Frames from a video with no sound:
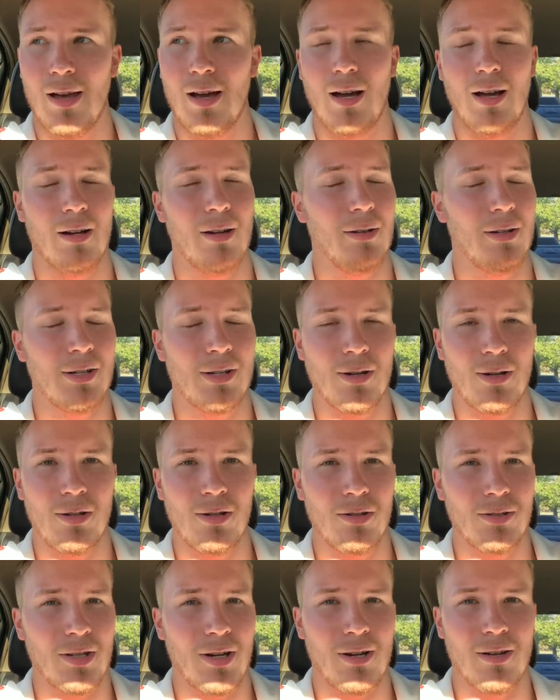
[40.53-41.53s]
I already
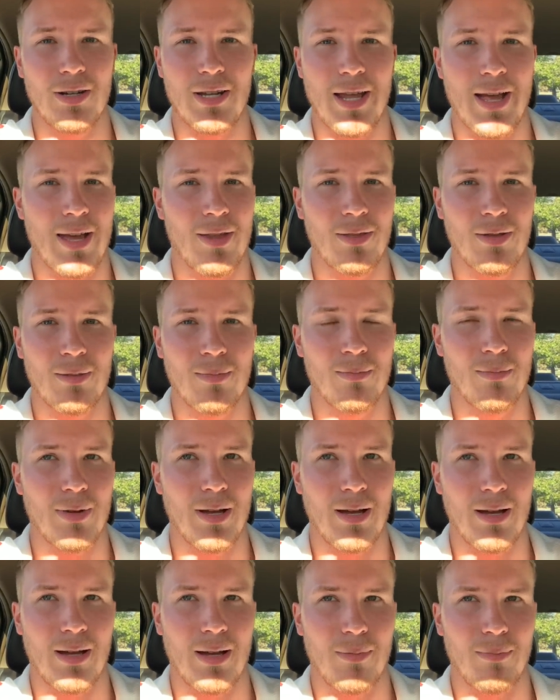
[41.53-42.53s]
called. I already had them
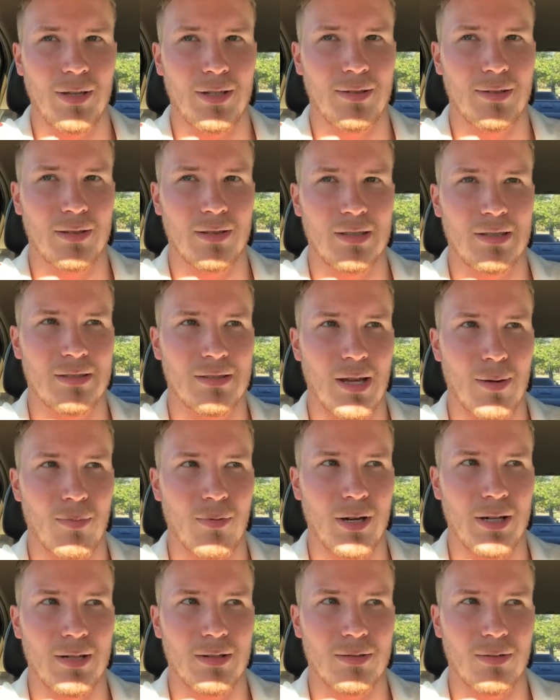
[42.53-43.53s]
basically
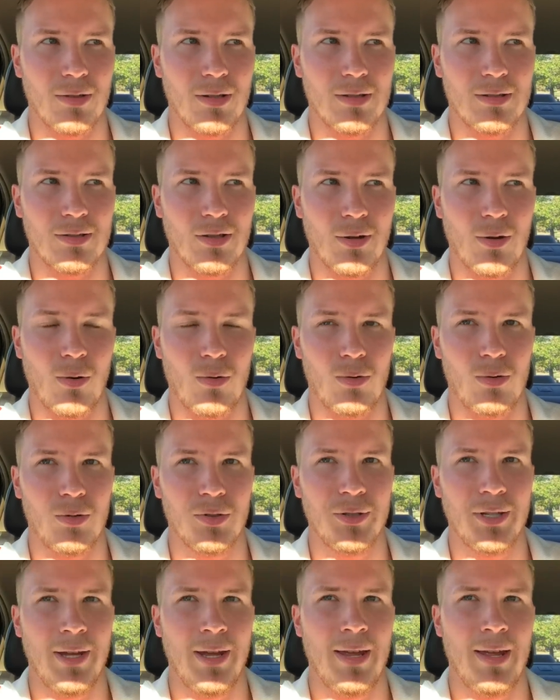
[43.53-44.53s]
separated so that it's on
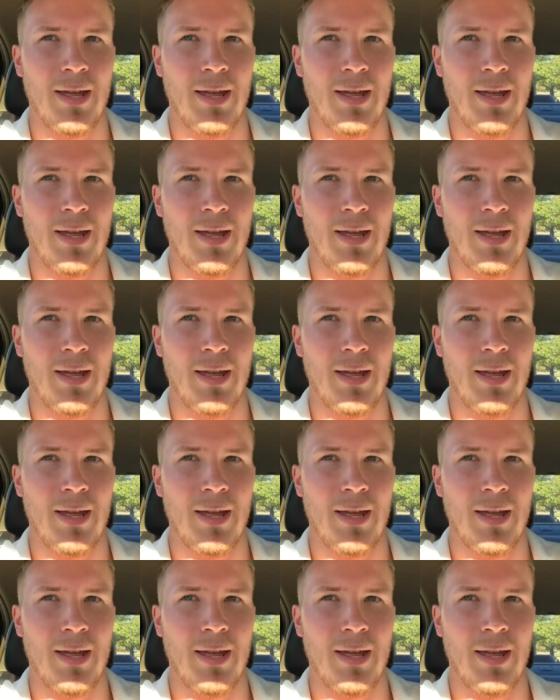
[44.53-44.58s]
hold.